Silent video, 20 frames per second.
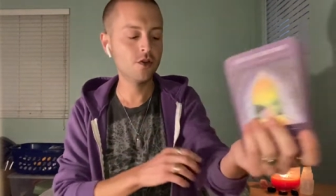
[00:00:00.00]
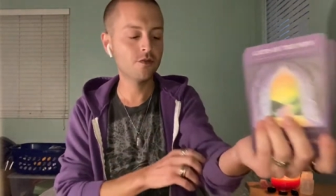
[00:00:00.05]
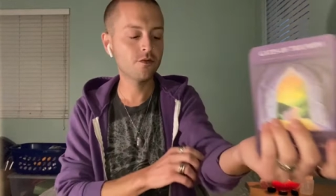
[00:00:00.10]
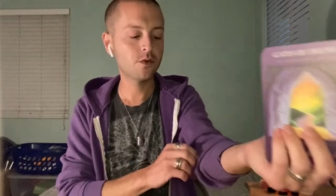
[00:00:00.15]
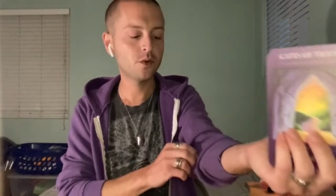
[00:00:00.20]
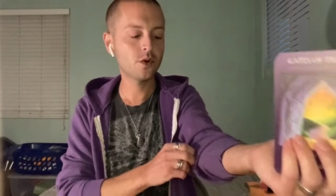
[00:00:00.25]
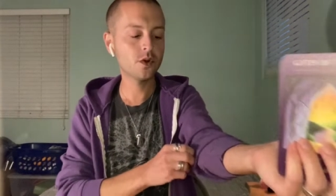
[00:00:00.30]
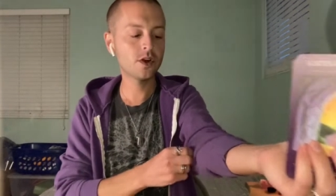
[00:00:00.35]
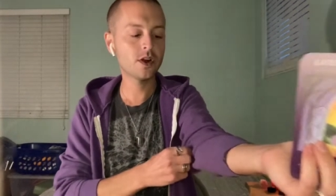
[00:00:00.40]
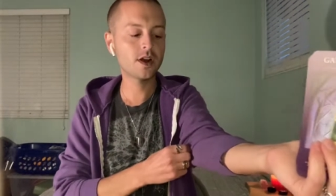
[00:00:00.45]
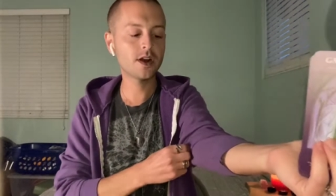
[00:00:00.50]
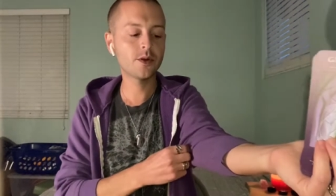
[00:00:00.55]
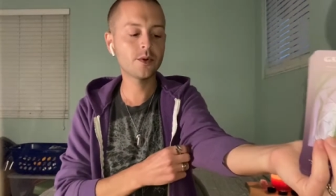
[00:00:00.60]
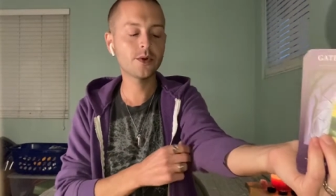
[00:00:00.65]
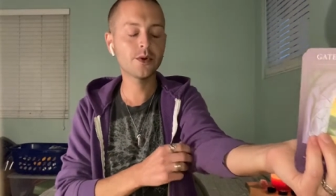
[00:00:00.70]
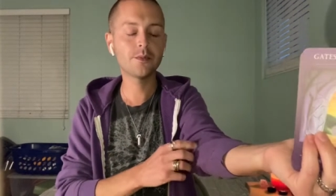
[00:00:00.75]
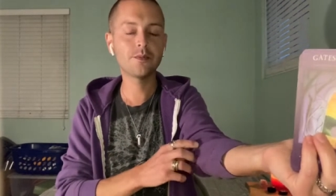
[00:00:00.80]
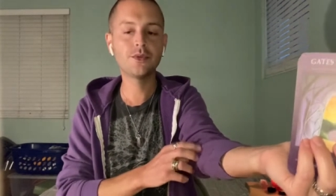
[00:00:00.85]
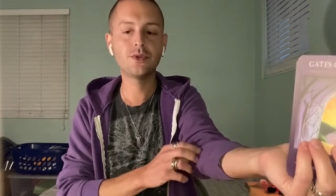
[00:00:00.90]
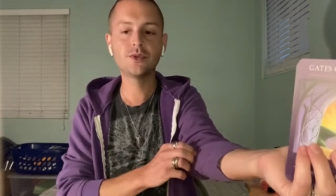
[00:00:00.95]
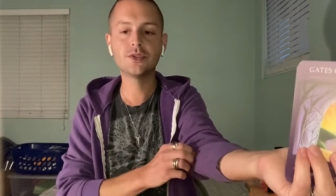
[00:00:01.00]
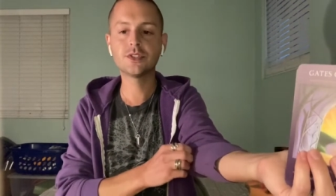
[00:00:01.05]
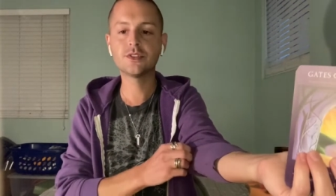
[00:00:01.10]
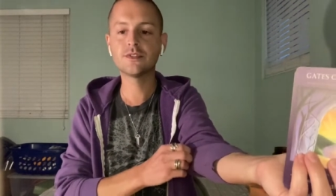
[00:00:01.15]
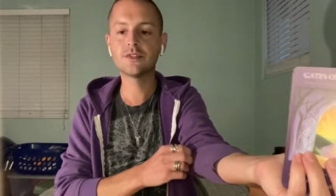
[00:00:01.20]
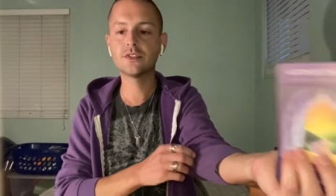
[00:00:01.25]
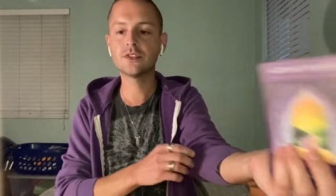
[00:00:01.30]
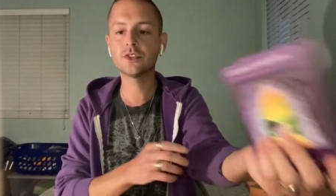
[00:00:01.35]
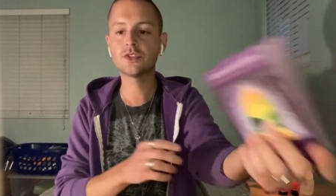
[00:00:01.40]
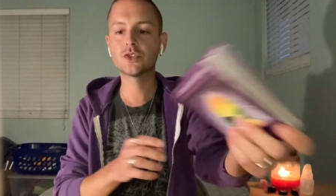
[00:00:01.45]
For our
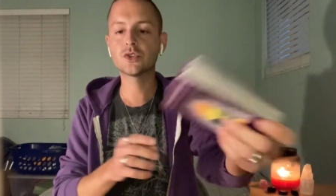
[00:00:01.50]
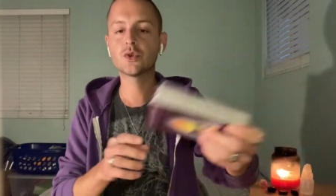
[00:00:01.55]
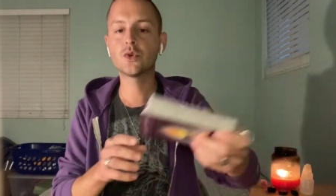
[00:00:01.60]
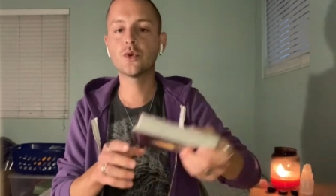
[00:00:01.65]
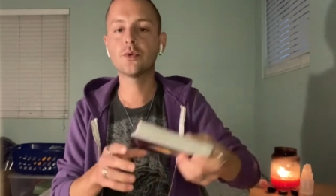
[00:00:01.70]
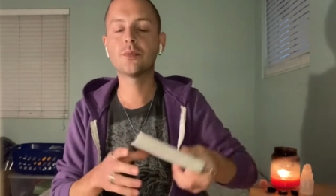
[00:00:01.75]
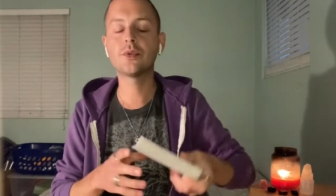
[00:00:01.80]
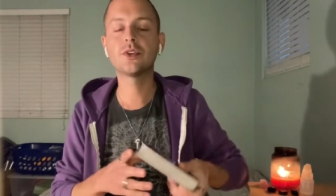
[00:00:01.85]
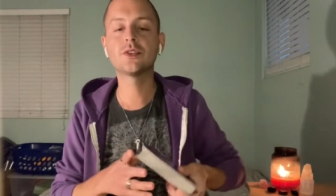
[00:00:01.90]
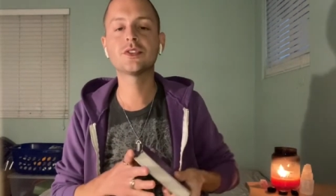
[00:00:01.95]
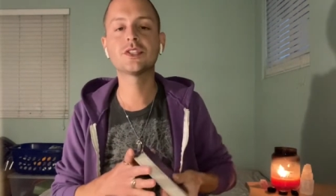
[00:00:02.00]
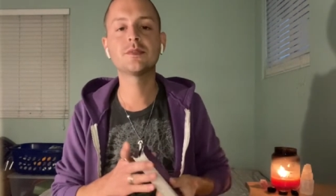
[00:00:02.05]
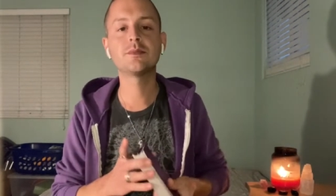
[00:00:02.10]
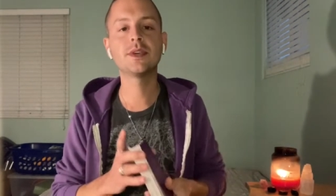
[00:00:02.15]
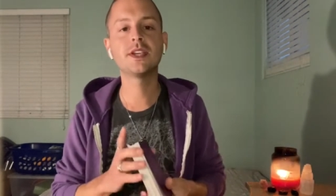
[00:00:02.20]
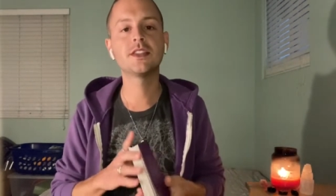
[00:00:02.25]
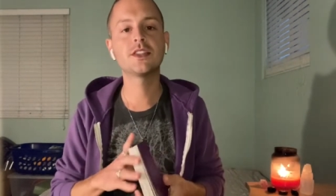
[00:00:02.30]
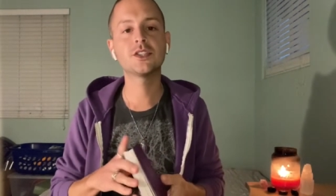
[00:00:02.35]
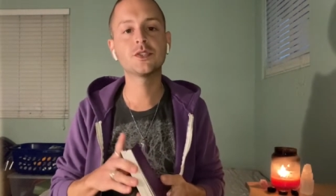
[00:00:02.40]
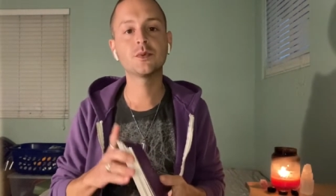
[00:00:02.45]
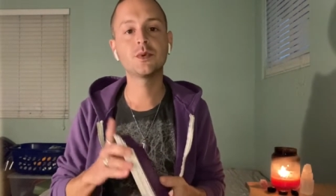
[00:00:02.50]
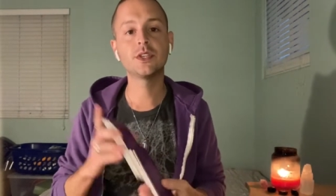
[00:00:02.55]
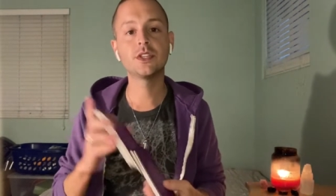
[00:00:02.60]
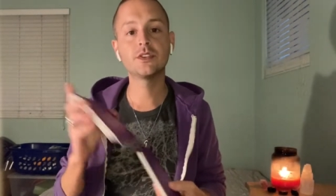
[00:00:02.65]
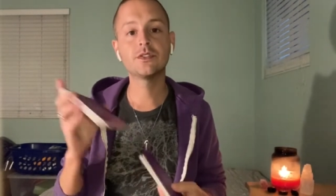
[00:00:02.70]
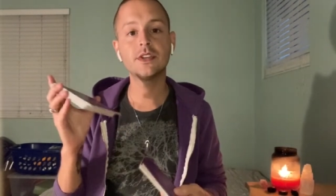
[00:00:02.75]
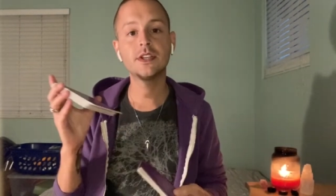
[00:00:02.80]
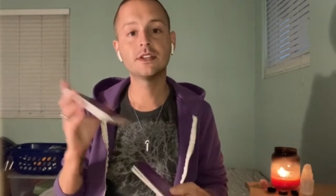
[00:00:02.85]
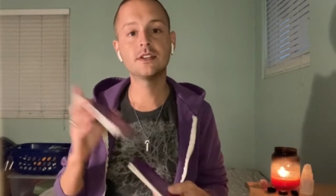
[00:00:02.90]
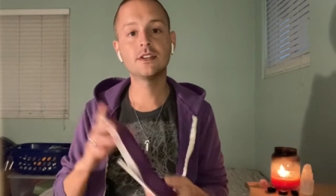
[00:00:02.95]
beautiful Scorpios to begin this weekly
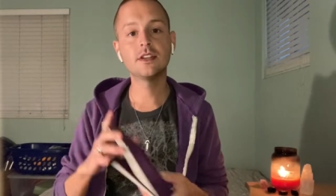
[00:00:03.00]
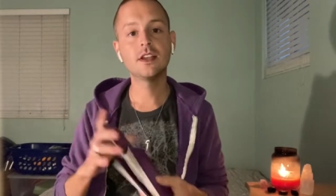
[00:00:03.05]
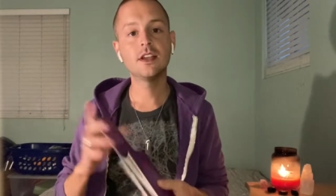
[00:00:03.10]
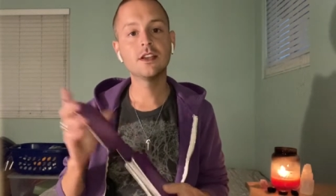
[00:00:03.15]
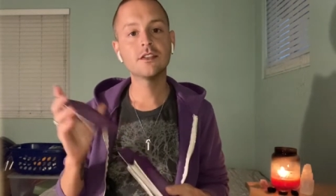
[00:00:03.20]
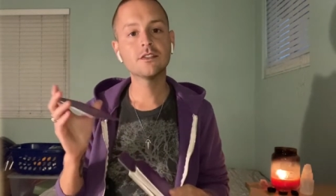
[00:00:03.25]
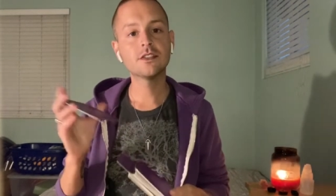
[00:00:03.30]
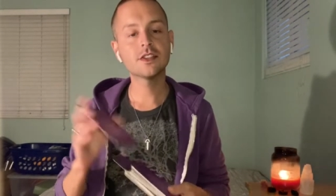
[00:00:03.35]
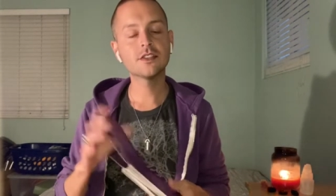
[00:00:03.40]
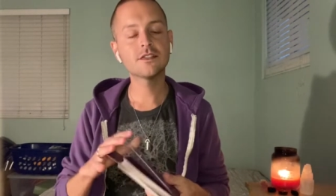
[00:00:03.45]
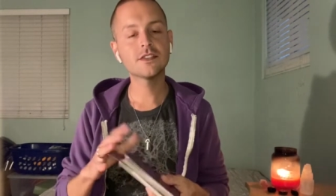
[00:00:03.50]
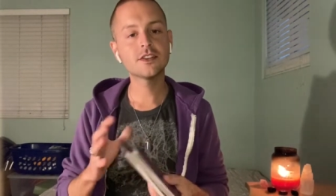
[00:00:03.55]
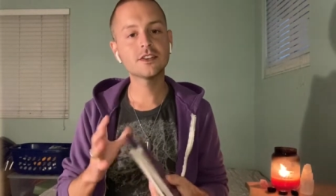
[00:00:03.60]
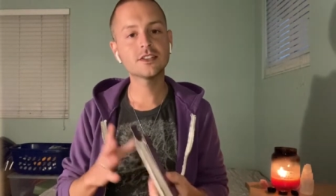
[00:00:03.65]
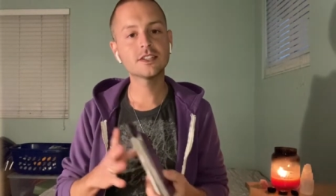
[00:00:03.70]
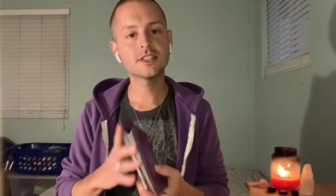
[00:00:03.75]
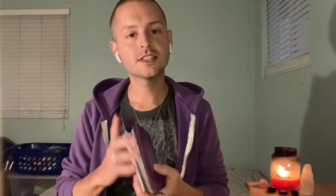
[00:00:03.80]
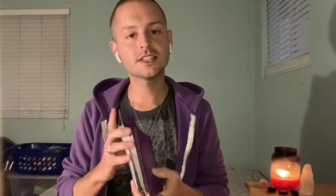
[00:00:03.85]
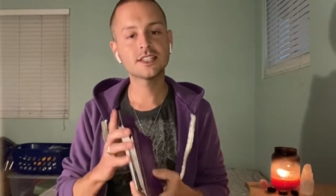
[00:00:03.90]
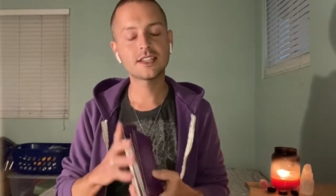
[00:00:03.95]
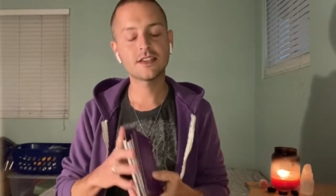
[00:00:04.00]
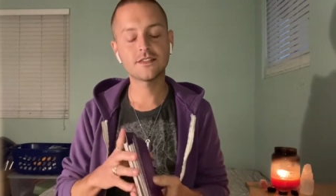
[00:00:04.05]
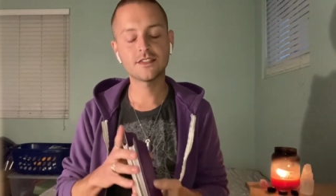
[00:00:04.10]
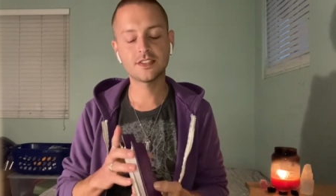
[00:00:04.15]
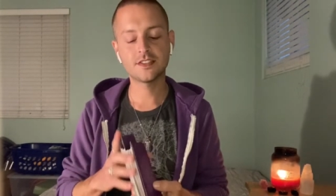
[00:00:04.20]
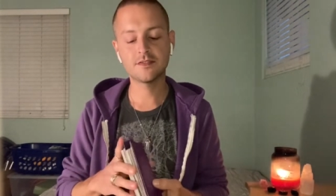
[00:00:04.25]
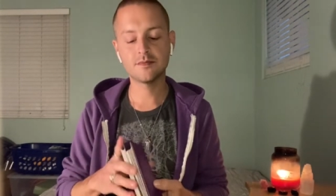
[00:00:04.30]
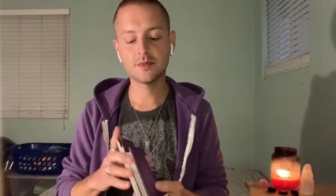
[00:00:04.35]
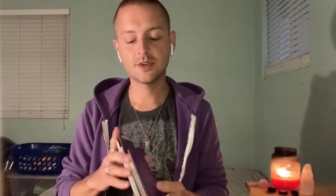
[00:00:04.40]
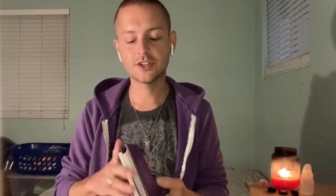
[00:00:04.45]
read for the 1st to the 7th
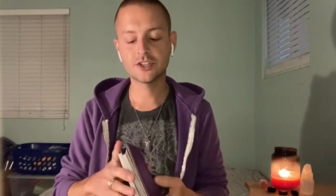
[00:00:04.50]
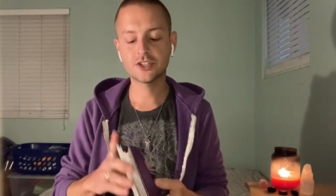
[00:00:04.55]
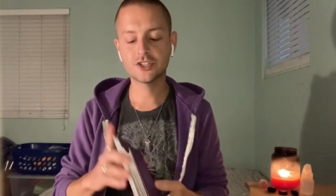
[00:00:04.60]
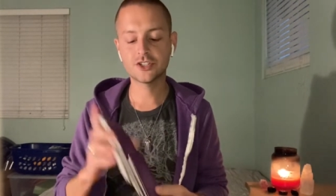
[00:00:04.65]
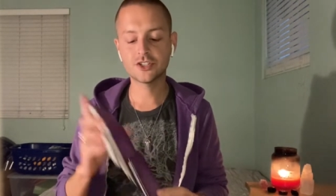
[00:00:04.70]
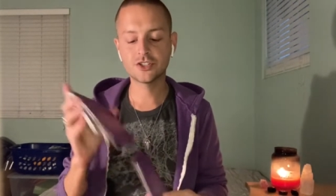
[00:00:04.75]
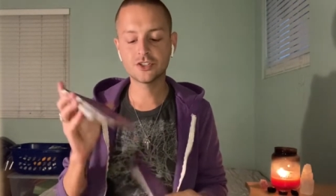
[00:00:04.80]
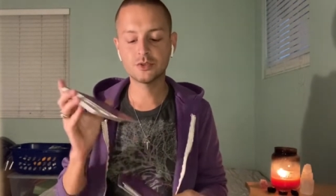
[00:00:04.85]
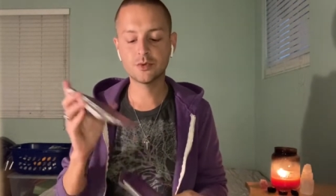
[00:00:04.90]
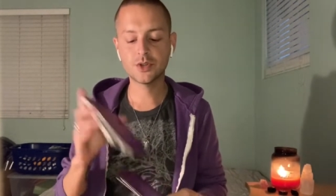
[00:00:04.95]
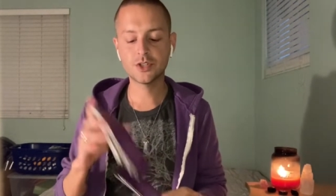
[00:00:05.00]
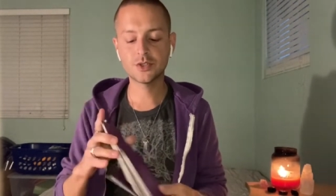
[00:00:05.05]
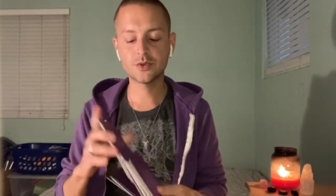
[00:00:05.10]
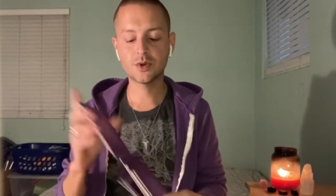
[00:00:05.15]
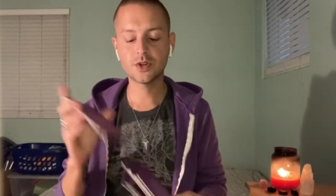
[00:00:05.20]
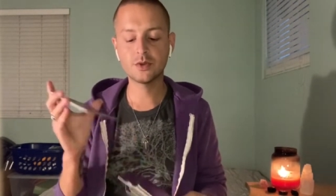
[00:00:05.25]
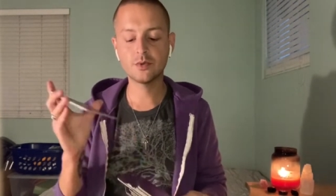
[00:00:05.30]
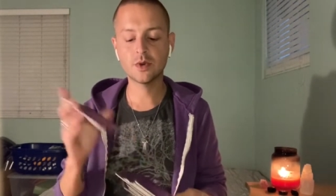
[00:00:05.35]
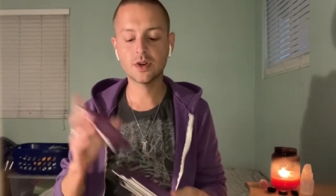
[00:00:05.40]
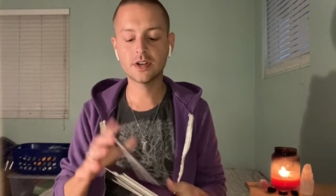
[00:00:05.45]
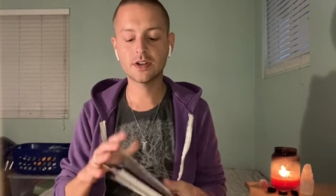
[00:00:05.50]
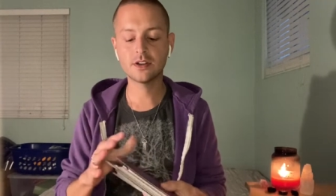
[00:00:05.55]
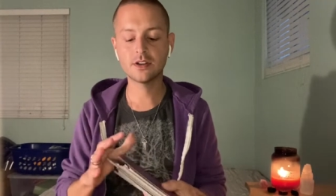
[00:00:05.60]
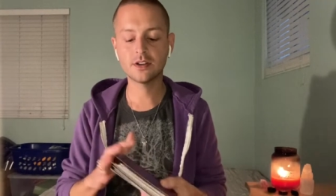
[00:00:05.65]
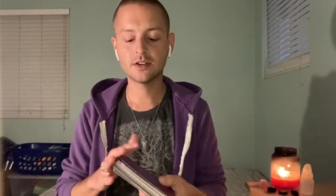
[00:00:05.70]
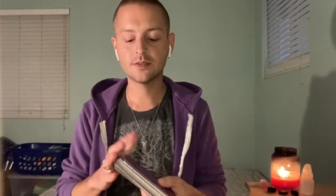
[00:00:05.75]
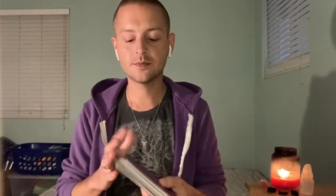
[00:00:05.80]
of March, 2021.